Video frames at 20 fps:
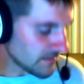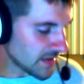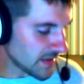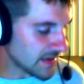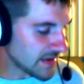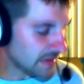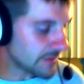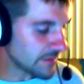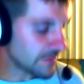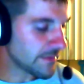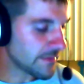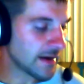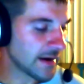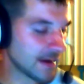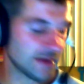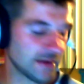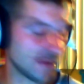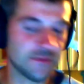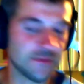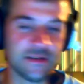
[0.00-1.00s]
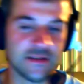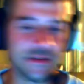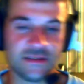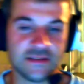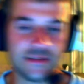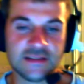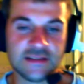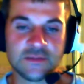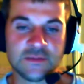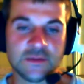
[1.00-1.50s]
Keep in mind, I do these at
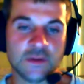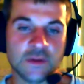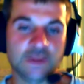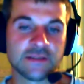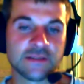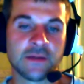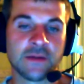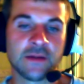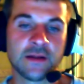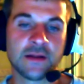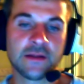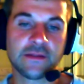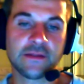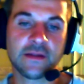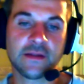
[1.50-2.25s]
least once a month,